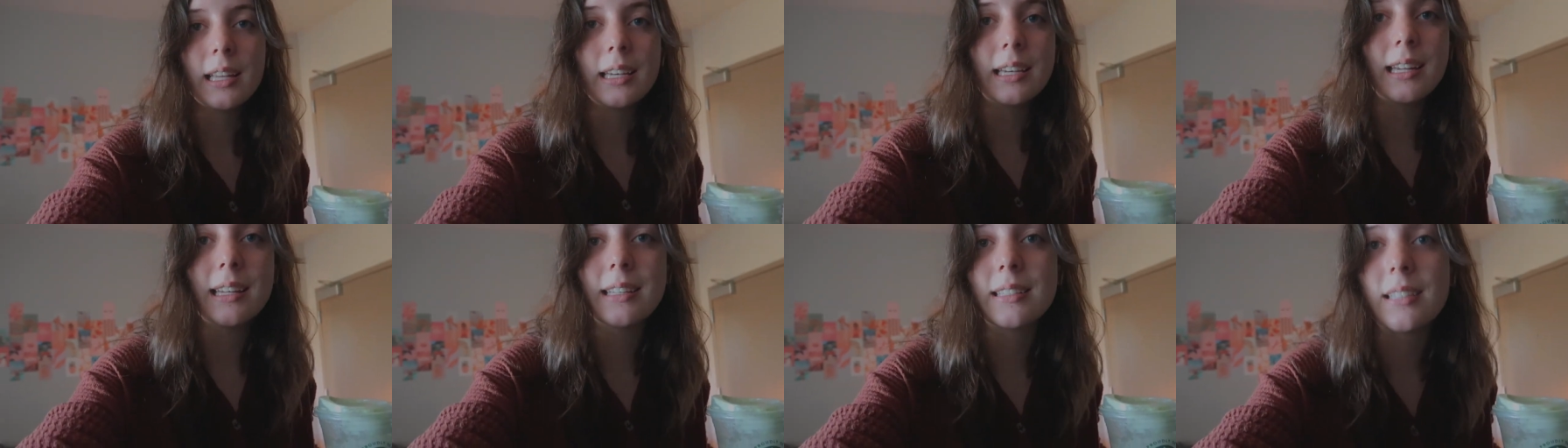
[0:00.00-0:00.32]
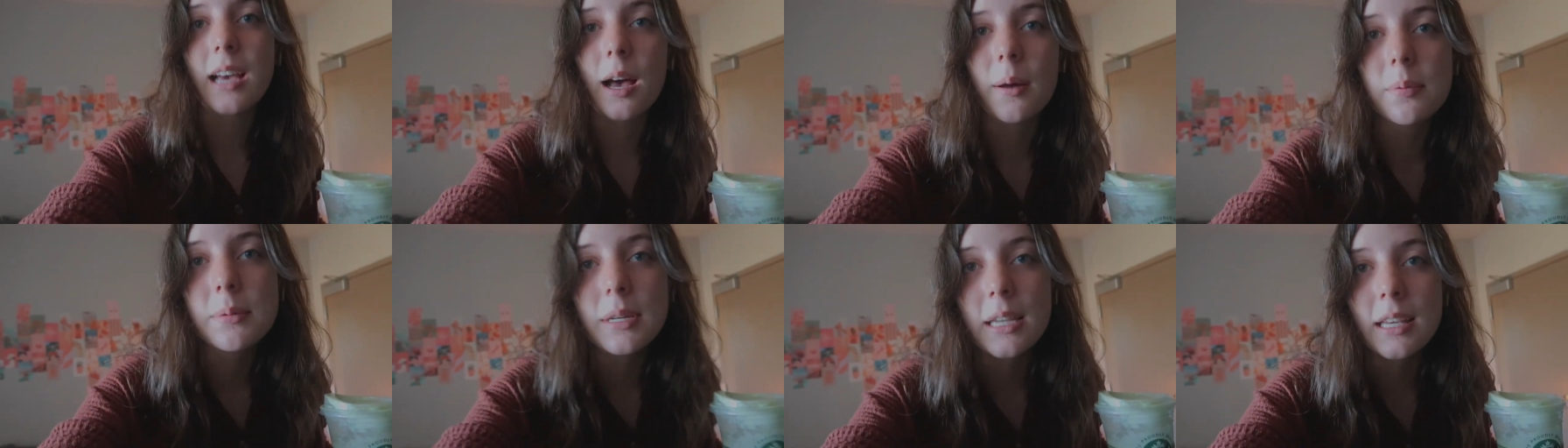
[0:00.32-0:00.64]
need
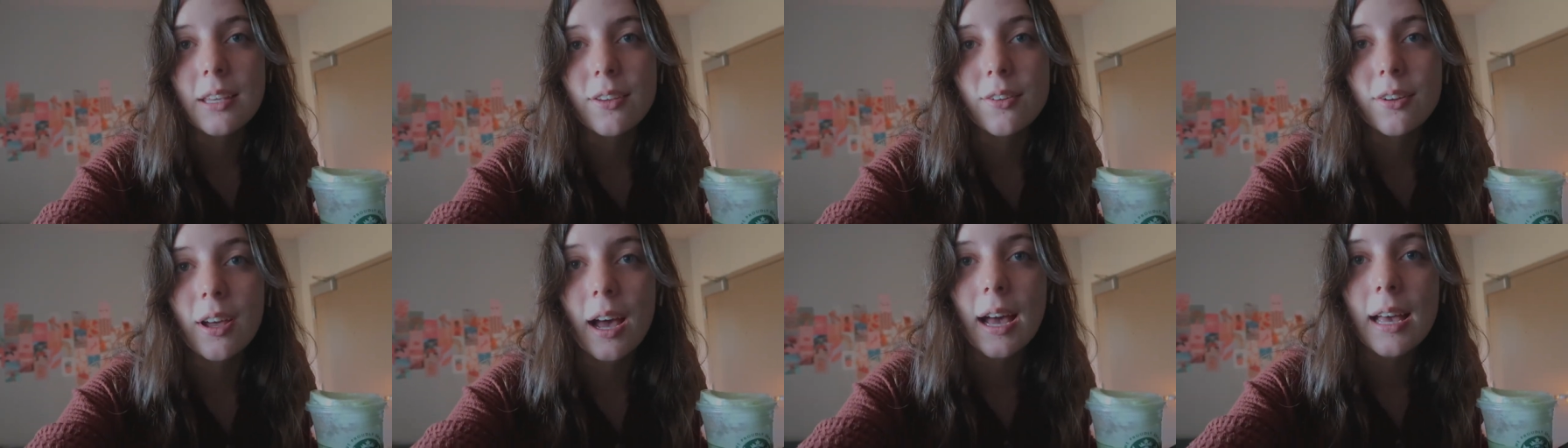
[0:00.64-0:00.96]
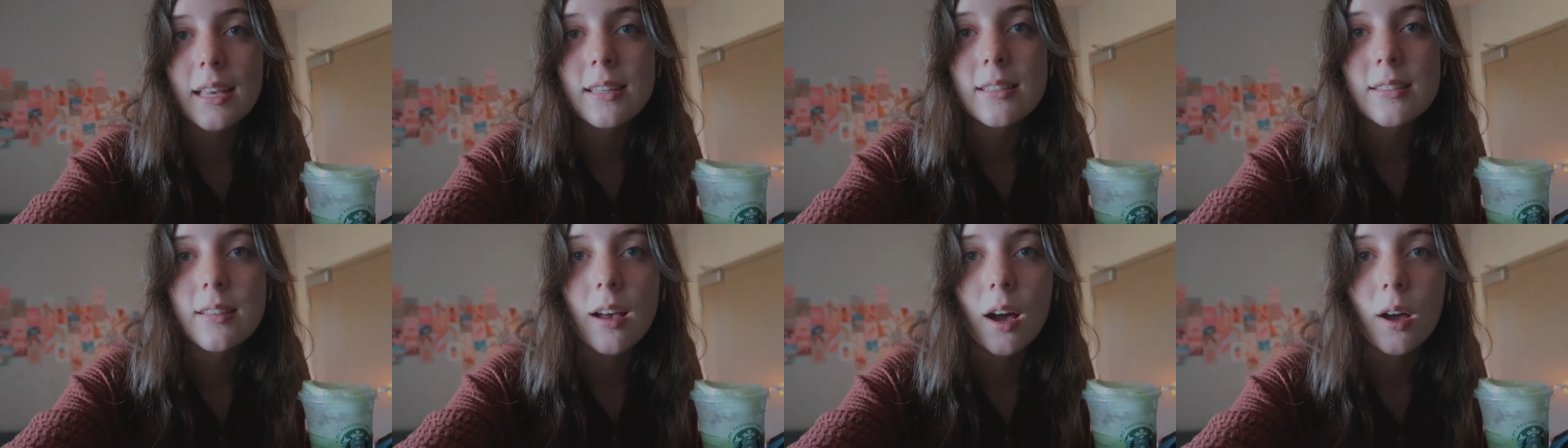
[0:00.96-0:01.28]
to update you
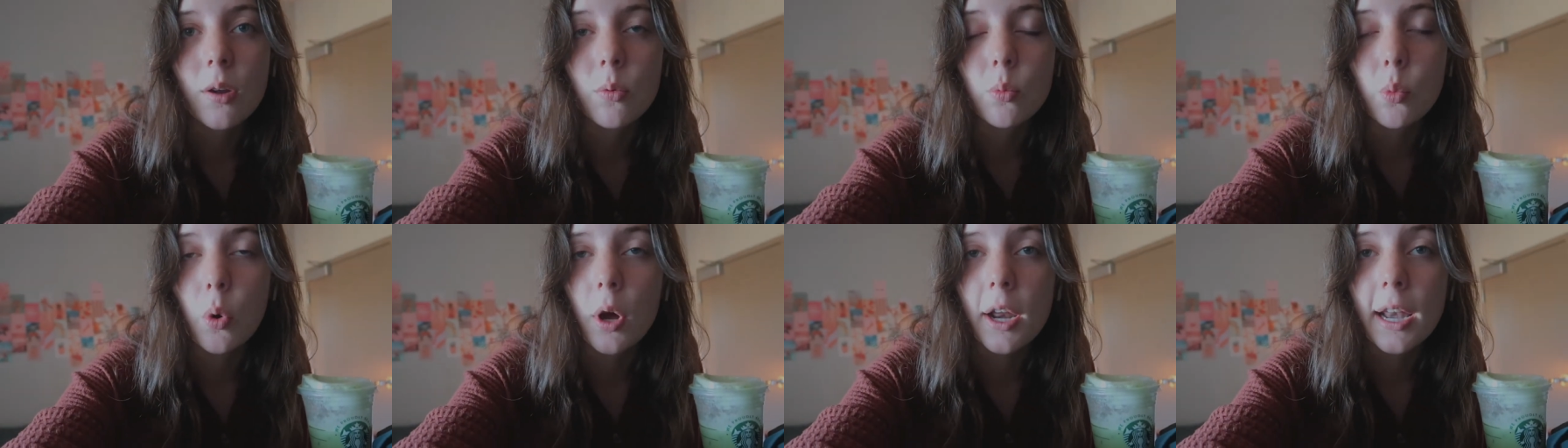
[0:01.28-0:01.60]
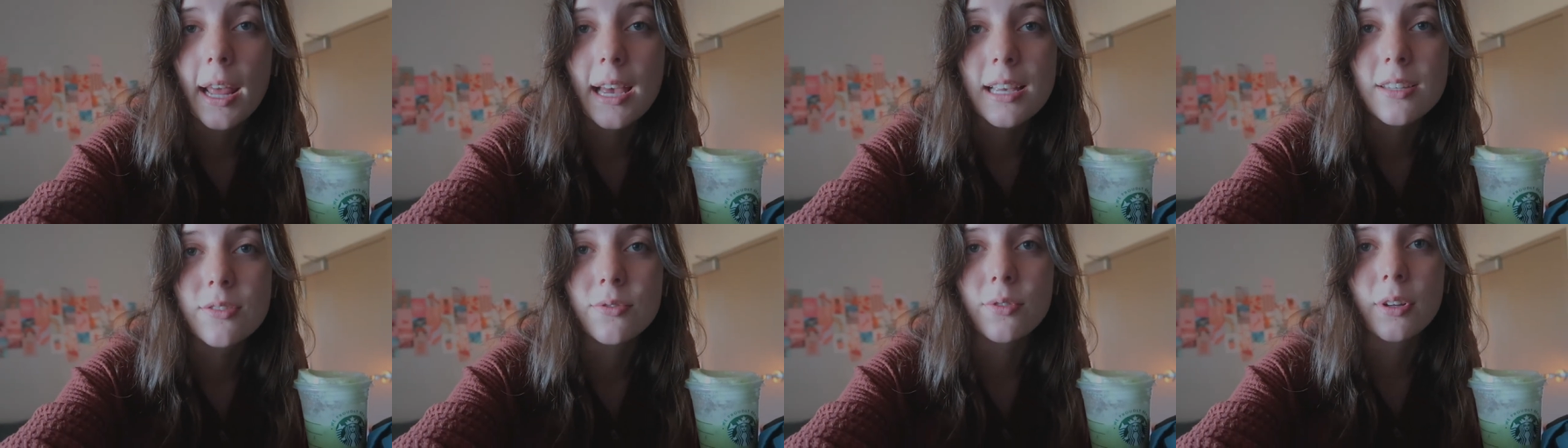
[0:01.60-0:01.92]
guys on what
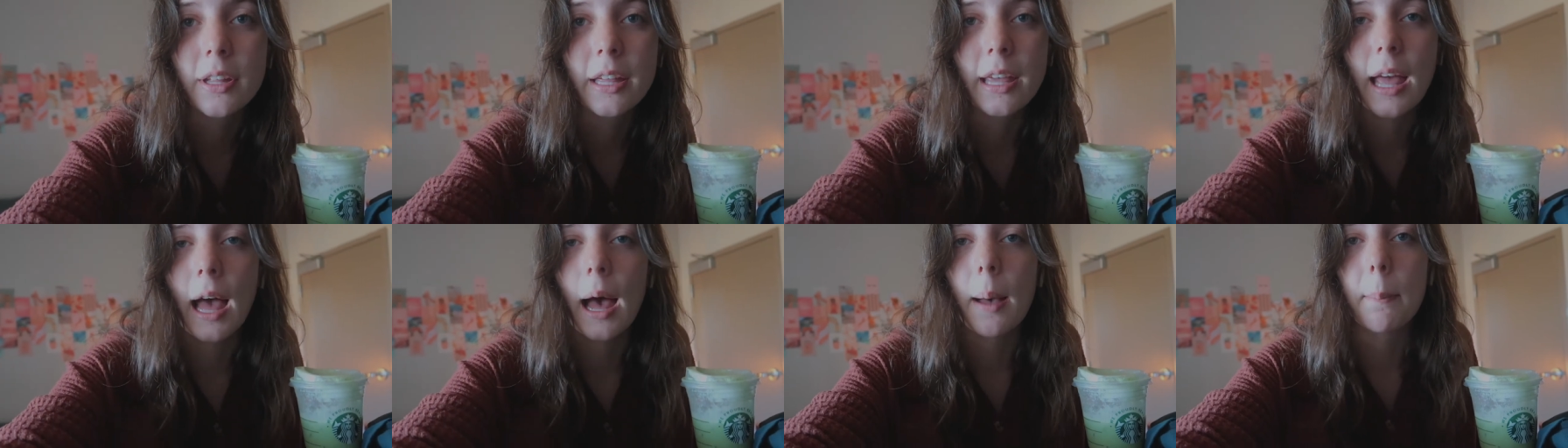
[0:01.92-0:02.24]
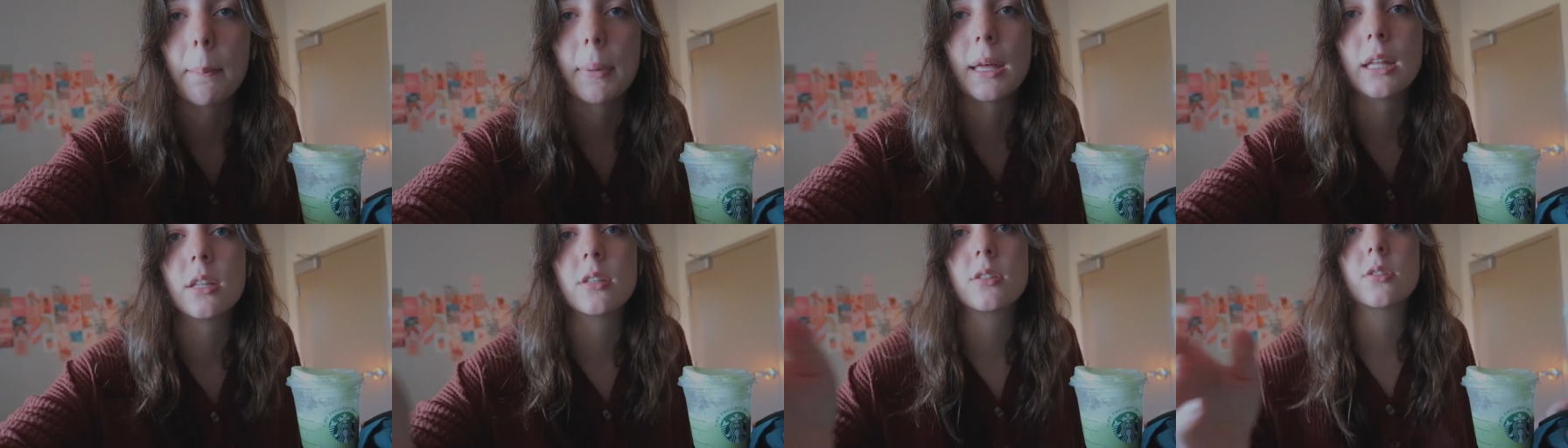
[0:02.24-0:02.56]
has really
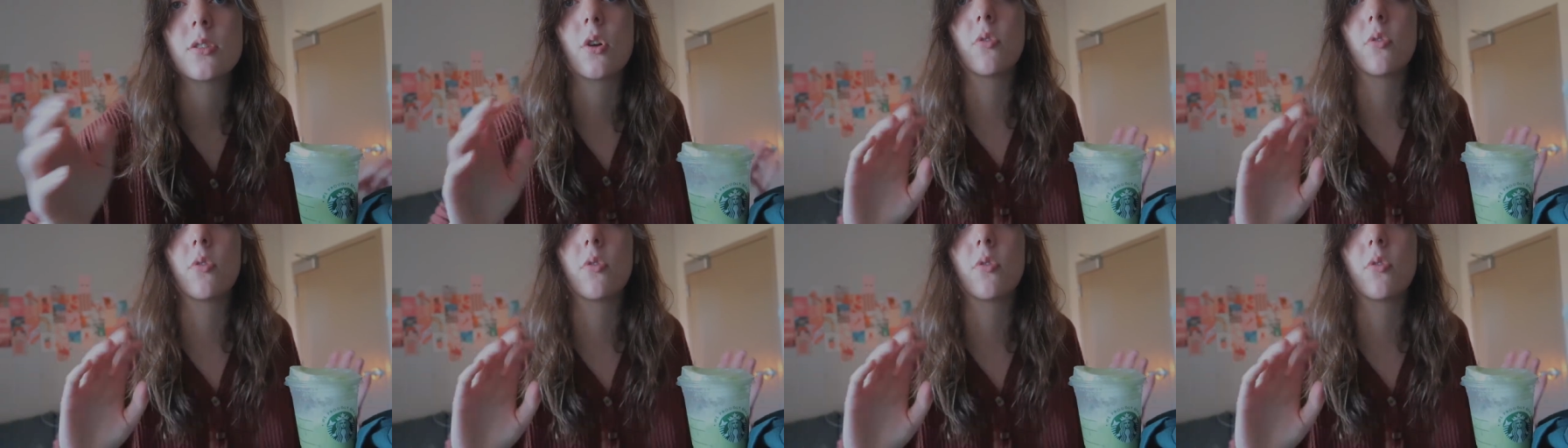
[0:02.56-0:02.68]
happened.